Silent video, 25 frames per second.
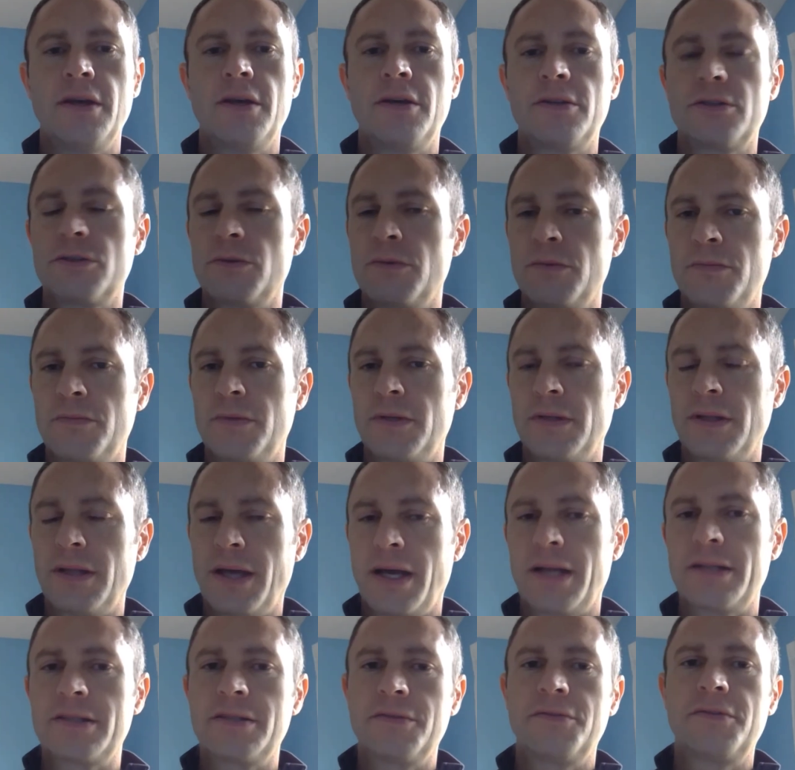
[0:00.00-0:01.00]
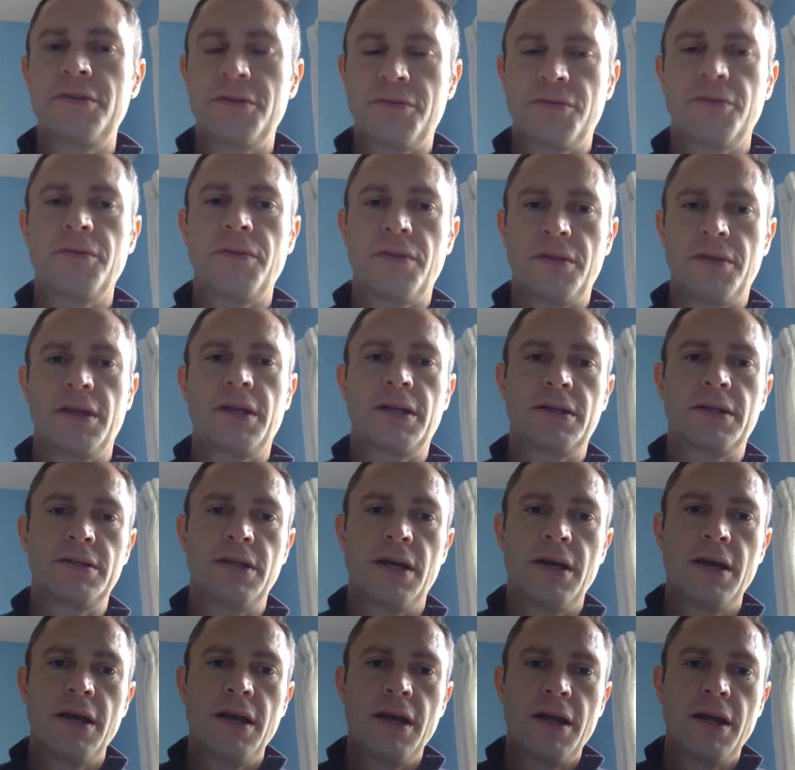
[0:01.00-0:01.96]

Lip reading: So lots of different things